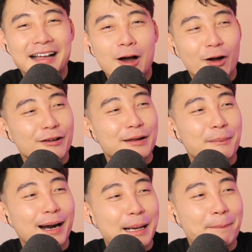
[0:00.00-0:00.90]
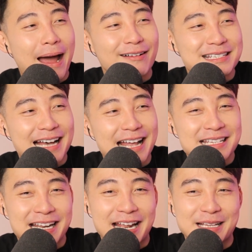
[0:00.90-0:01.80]
Or when they market
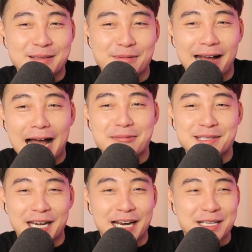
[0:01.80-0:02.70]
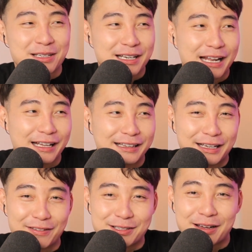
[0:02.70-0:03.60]
Parasites and then I'm standing next to the
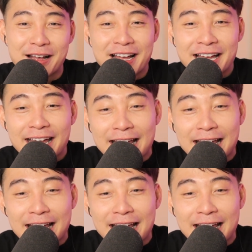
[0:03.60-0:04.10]
TV.